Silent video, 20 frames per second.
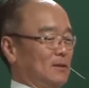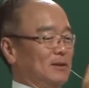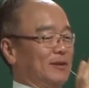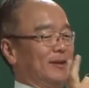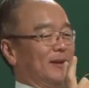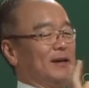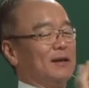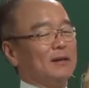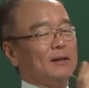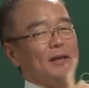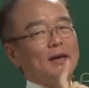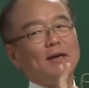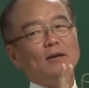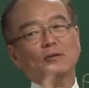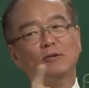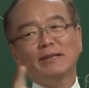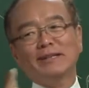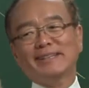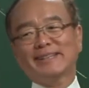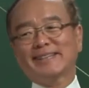Their
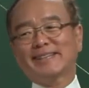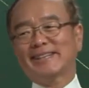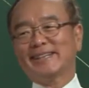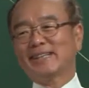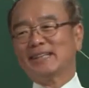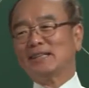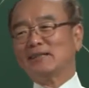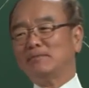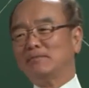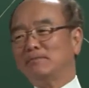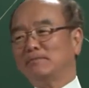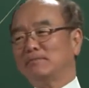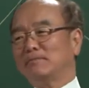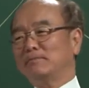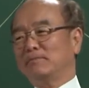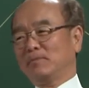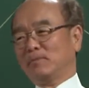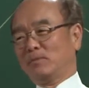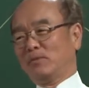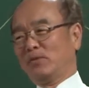unique term
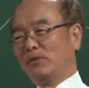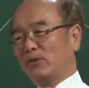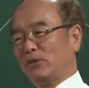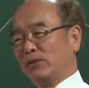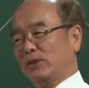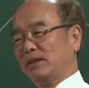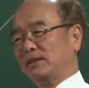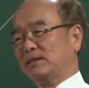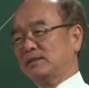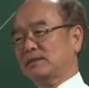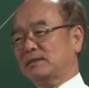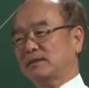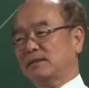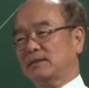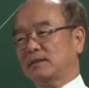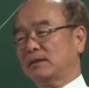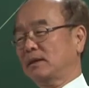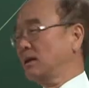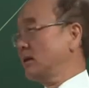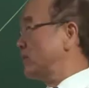for this
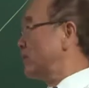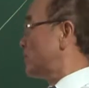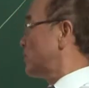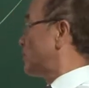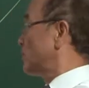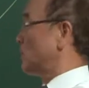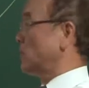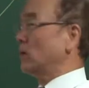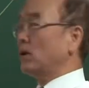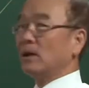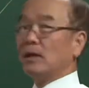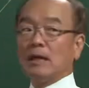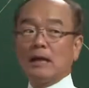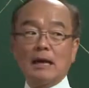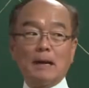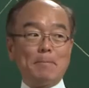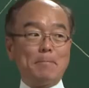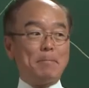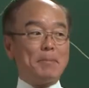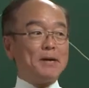for
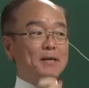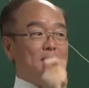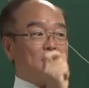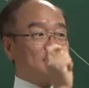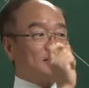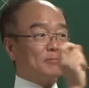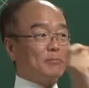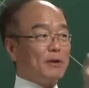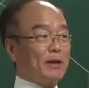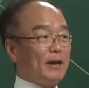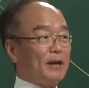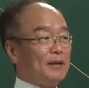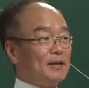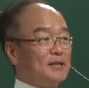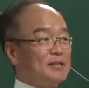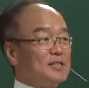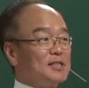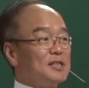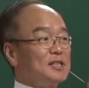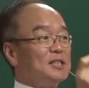purchase plan
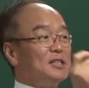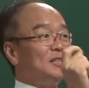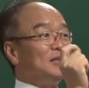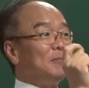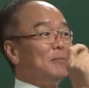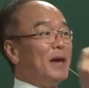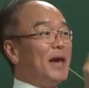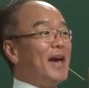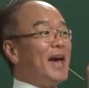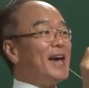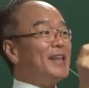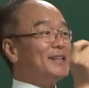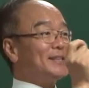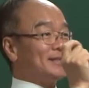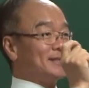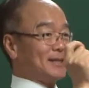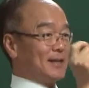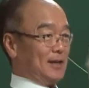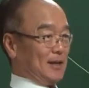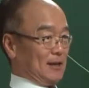is demand
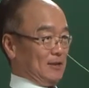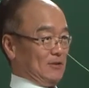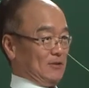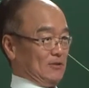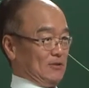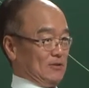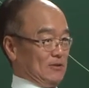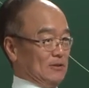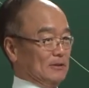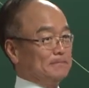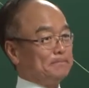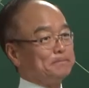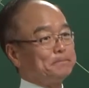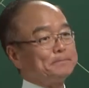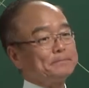schedule.